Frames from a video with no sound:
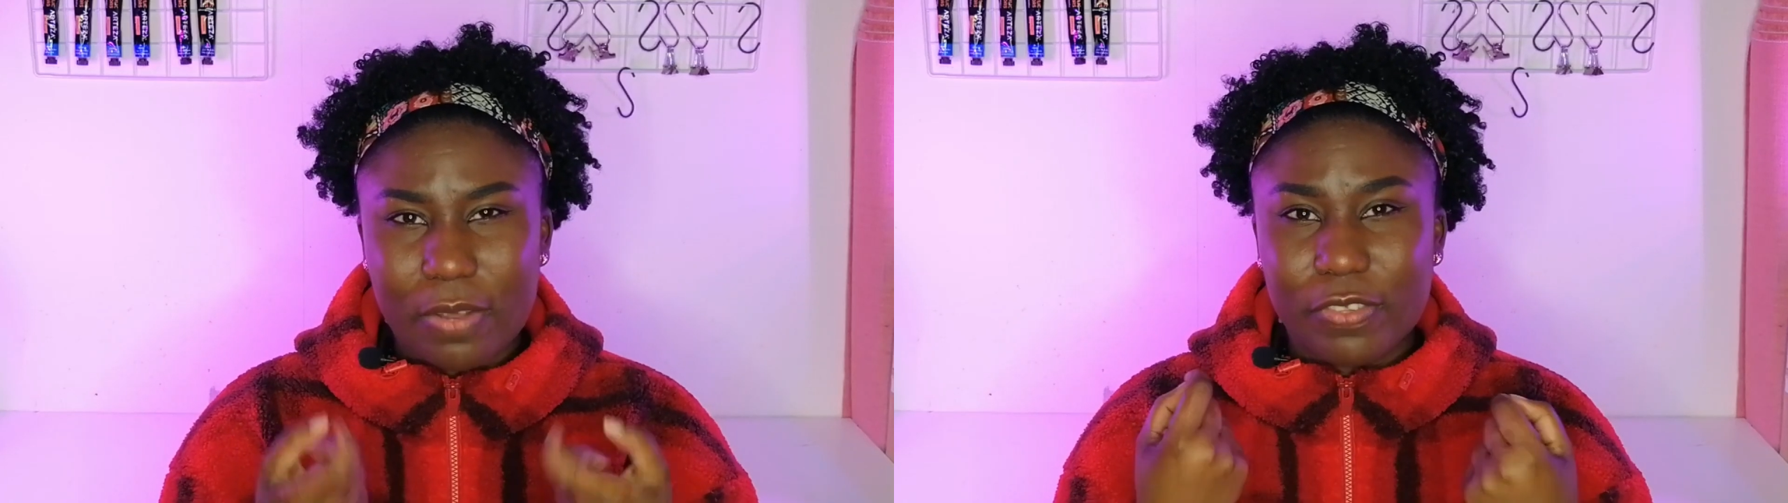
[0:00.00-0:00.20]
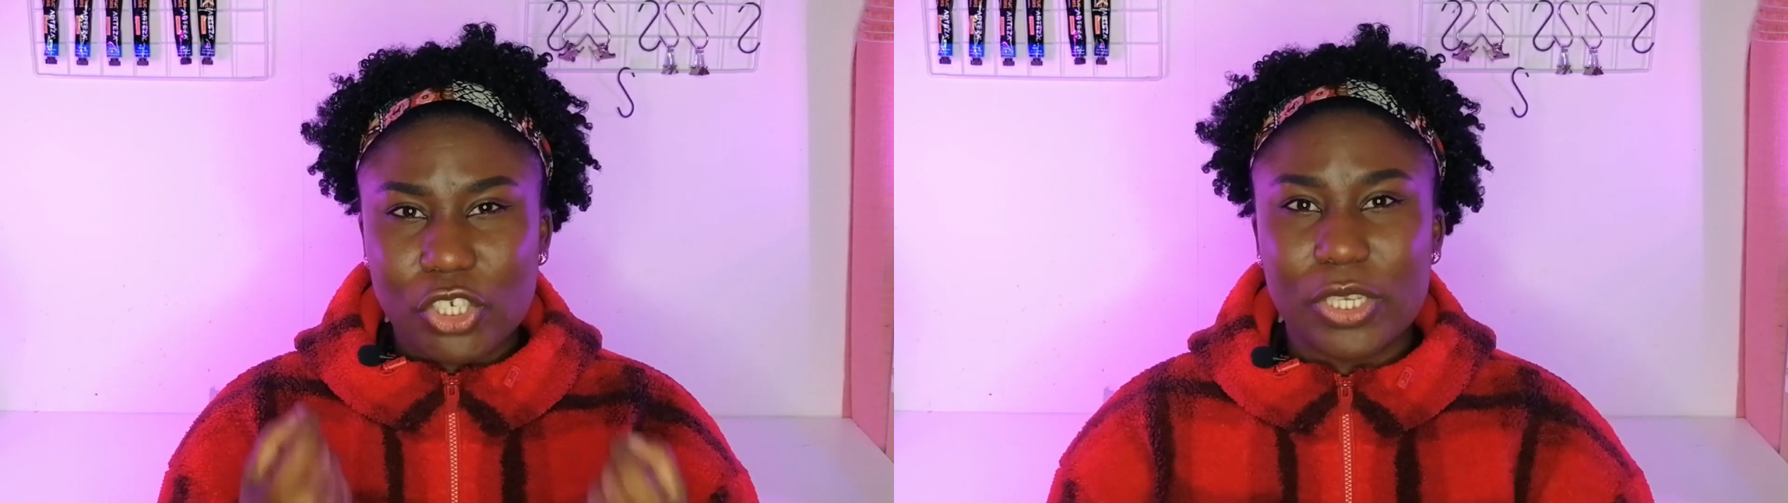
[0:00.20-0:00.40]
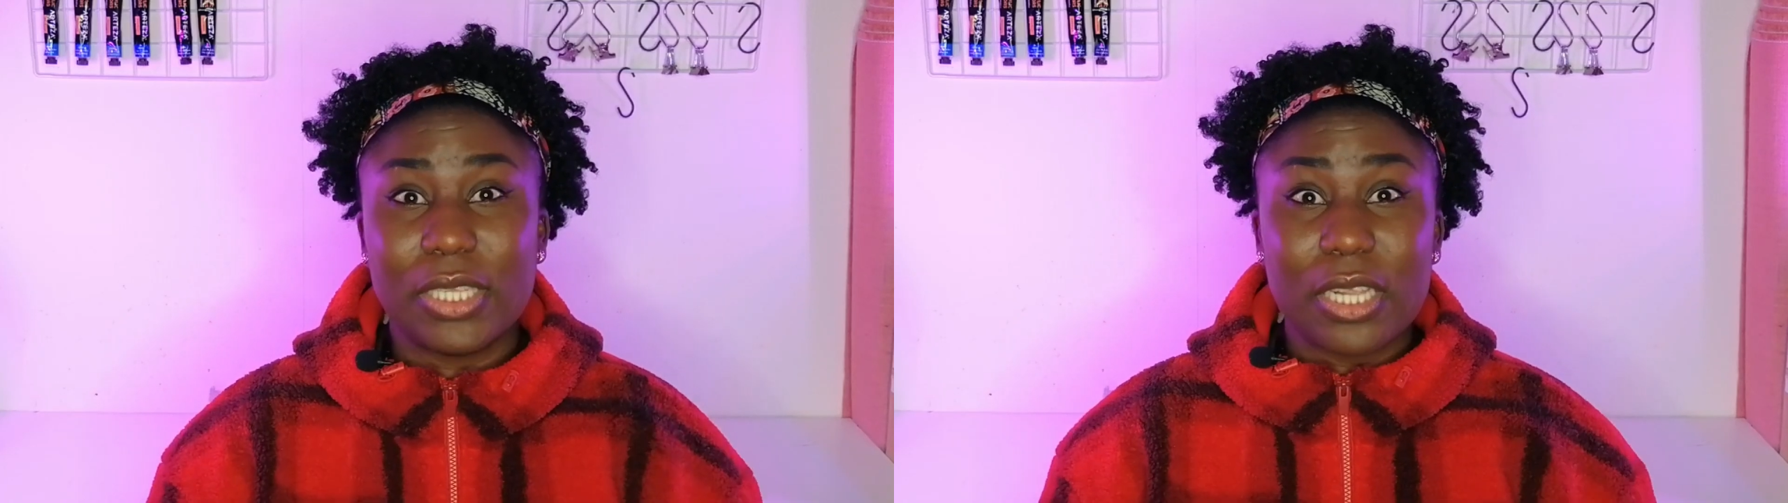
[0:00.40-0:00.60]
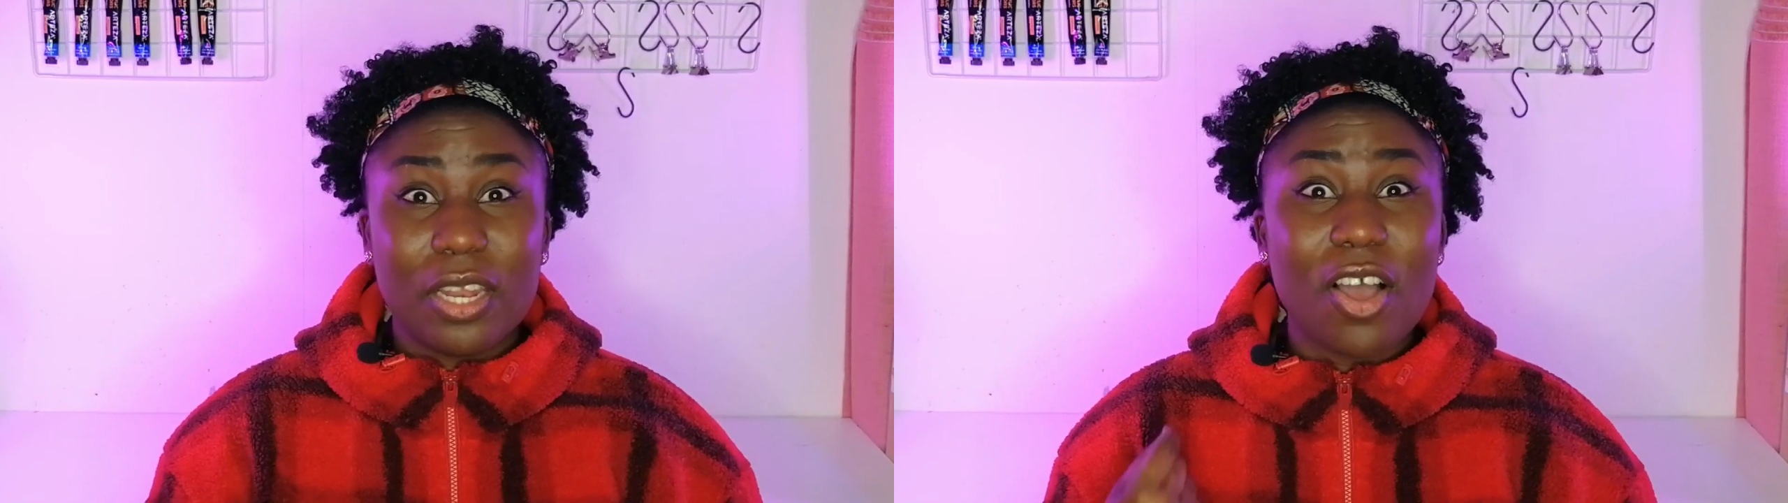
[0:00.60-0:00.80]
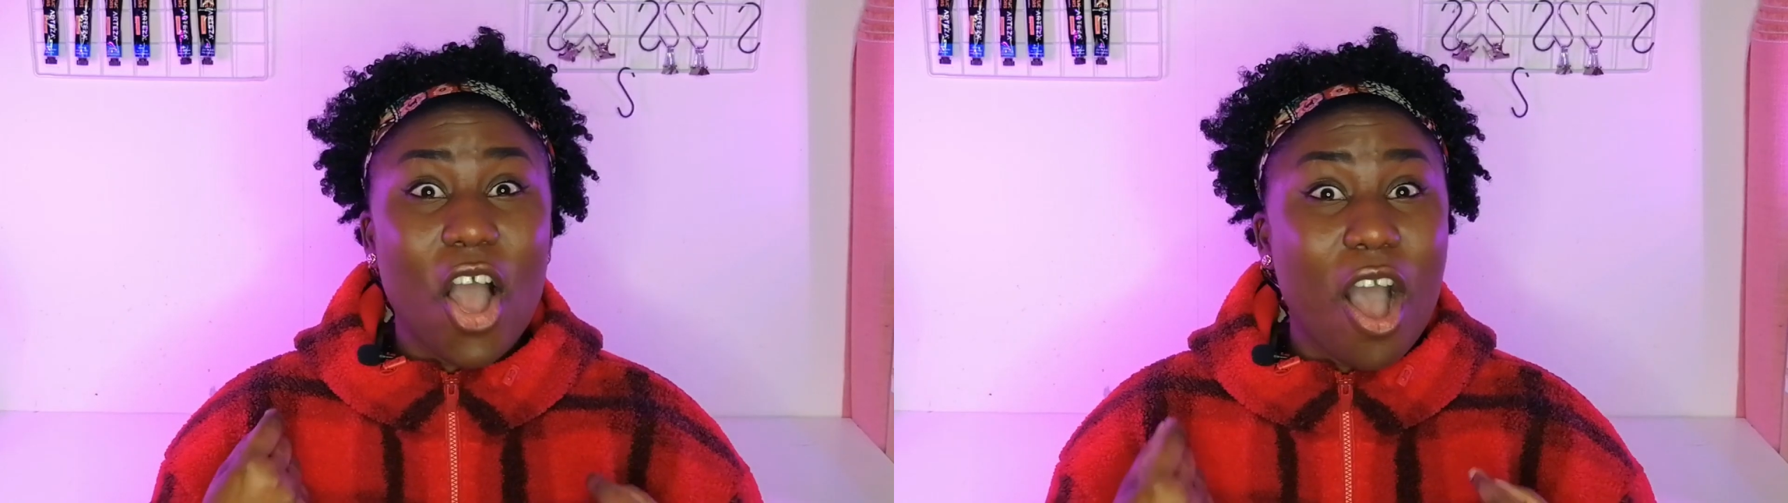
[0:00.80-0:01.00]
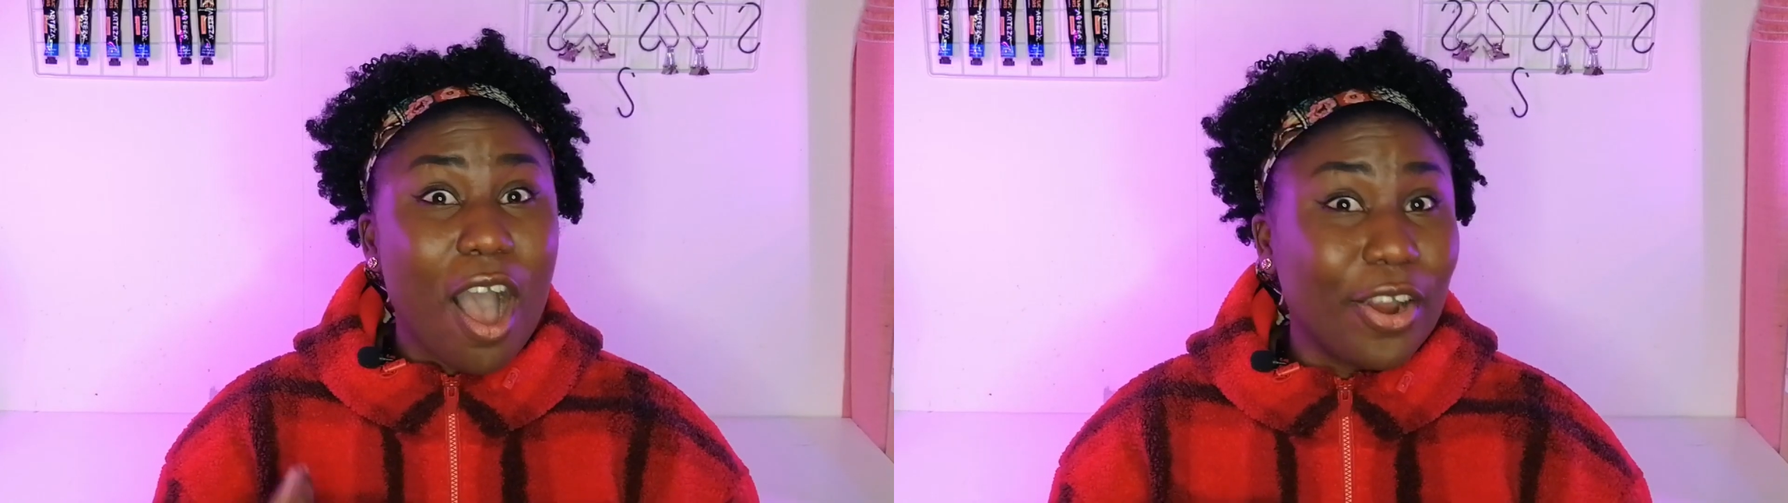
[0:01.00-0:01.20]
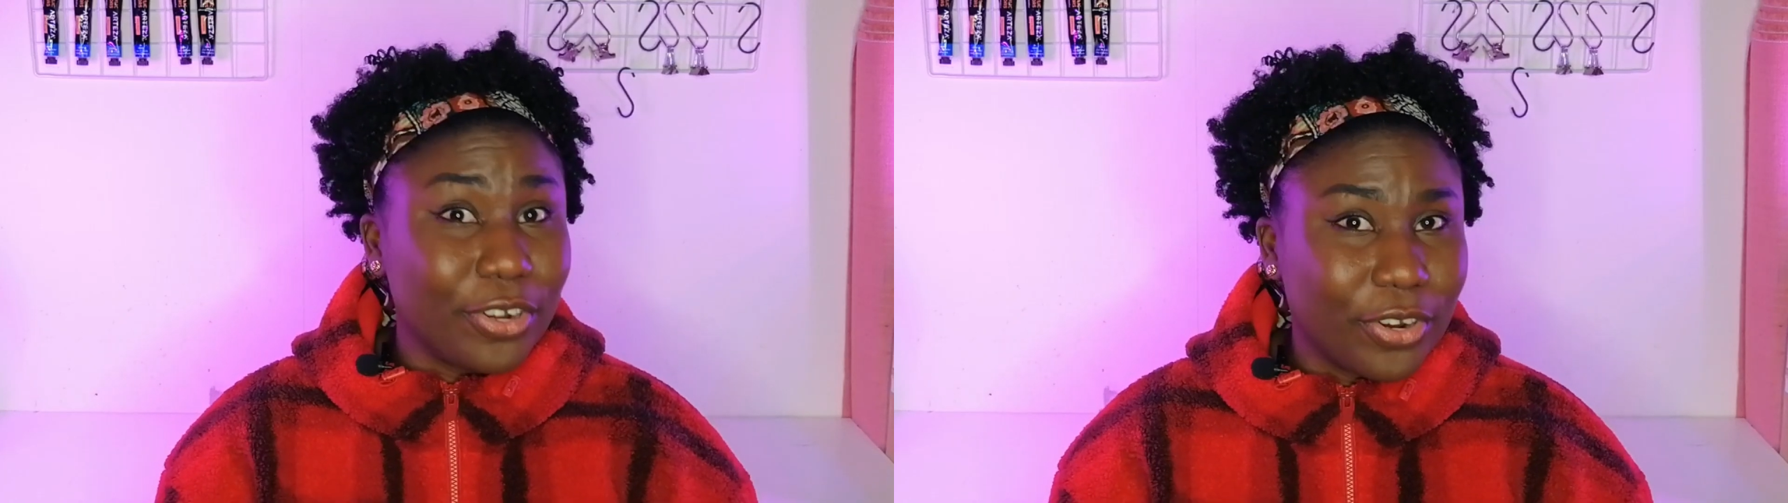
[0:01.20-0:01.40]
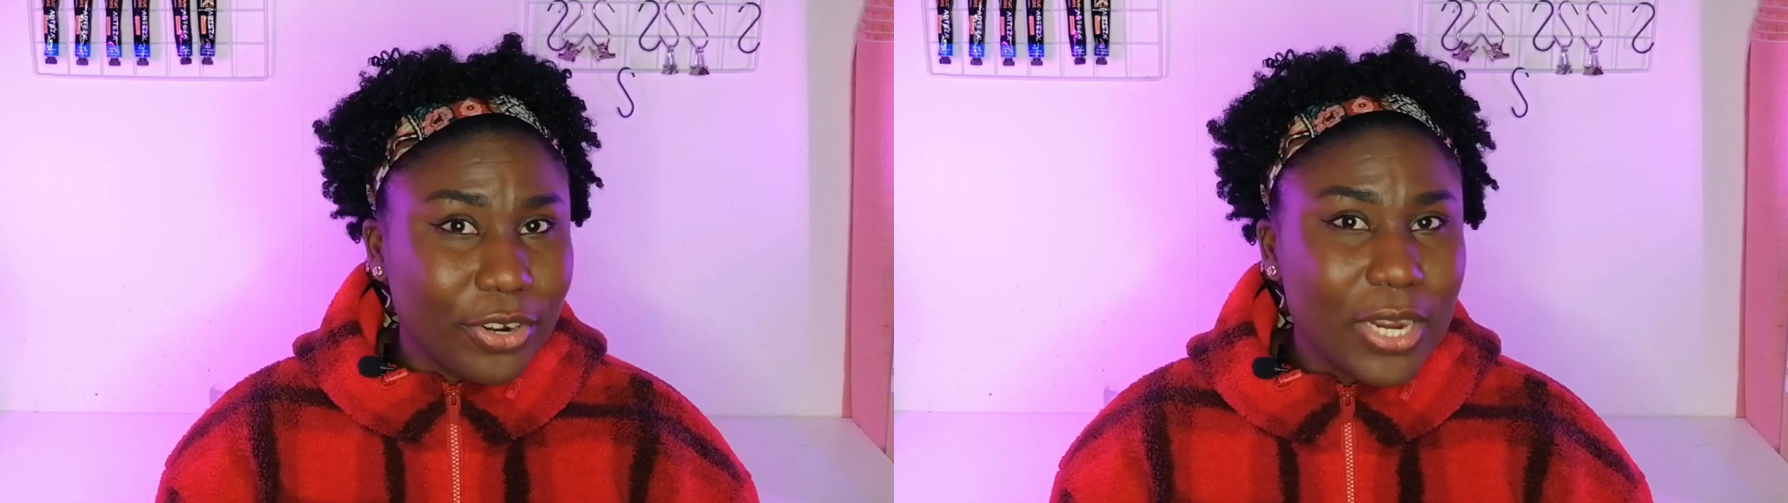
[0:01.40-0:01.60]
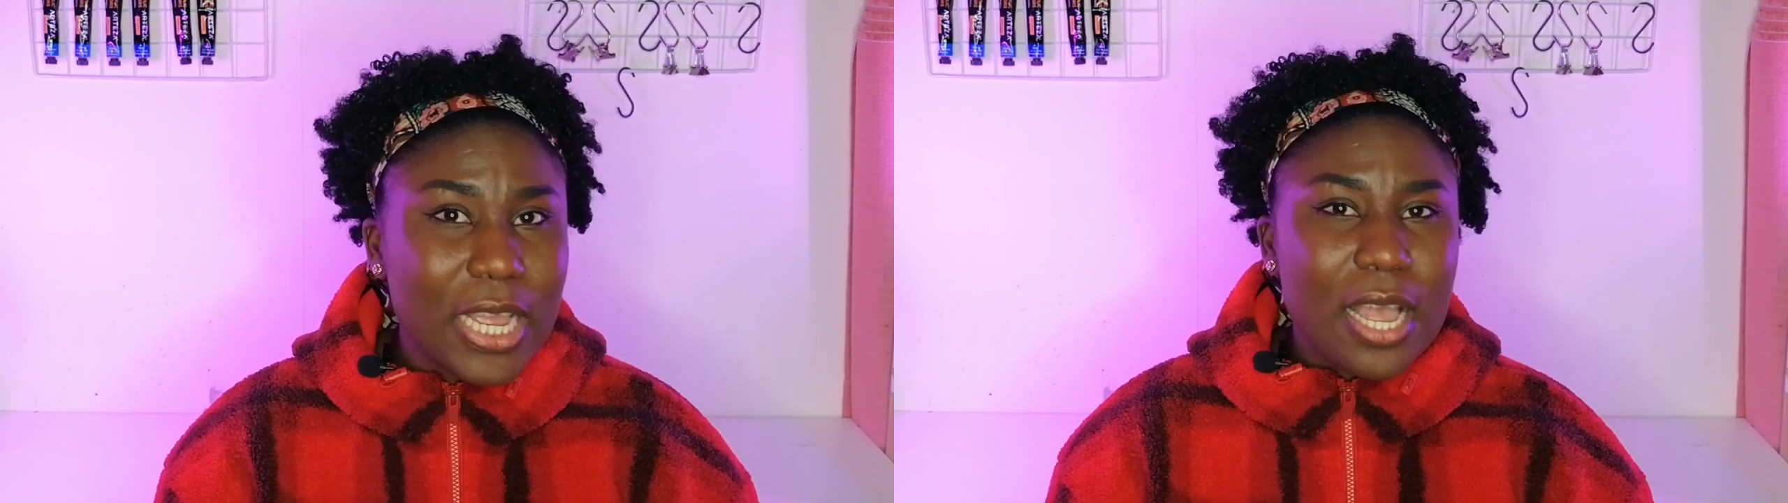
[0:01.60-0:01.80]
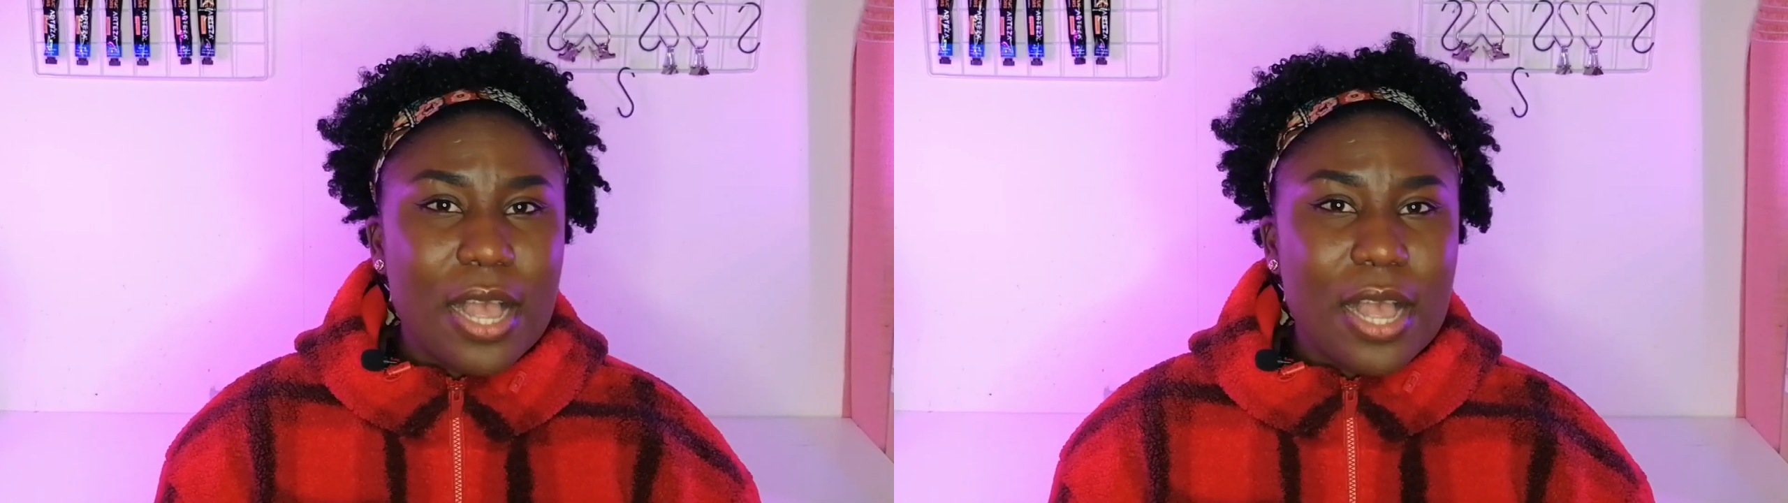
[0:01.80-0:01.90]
of the shell is a lot harder.